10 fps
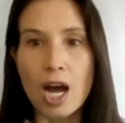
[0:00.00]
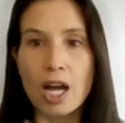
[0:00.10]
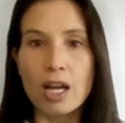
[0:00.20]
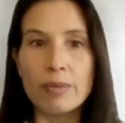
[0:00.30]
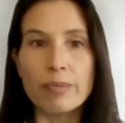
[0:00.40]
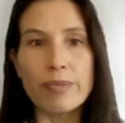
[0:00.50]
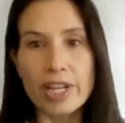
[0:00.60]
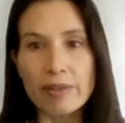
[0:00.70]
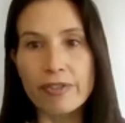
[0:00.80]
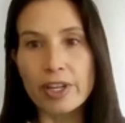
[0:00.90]

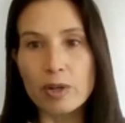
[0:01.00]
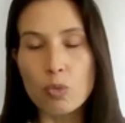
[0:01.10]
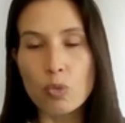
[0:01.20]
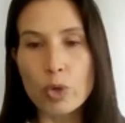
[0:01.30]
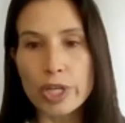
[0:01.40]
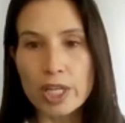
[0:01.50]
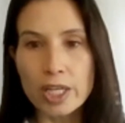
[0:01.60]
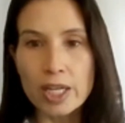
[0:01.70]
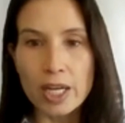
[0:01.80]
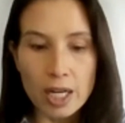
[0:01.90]
The upfit,
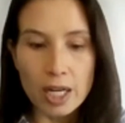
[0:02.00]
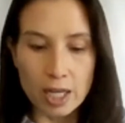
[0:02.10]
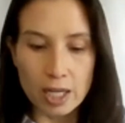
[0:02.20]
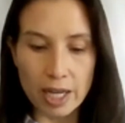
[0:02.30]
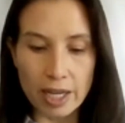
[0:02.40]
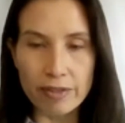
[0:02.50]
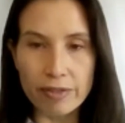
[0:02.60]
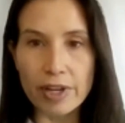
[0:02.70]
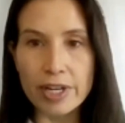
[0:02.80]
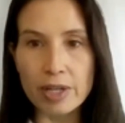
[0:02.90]
we
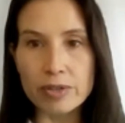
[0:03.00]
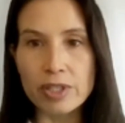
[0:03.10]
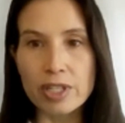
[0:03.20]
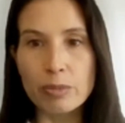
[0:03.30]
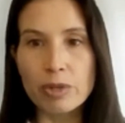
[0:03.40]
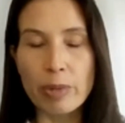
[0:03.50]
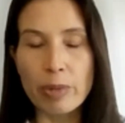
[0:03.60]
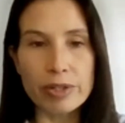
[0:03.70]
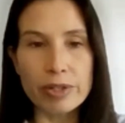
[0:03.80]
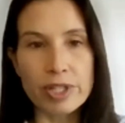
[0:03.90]
have announced a number
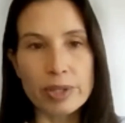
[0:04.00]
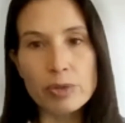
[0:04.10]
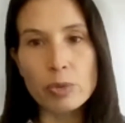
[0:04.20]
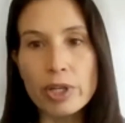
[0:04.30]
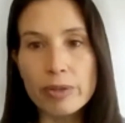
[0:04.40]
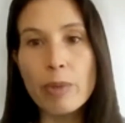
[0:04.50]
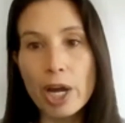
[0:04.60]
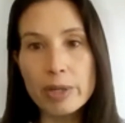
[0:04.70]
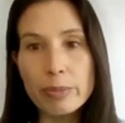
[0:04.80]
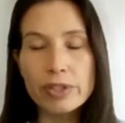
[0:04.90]
of partnerships with
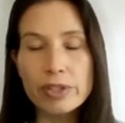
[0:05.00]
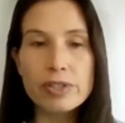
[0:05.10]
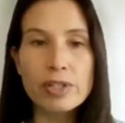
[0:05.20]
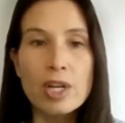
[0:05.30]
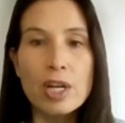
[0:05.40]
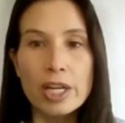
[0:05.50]
bodybuilders.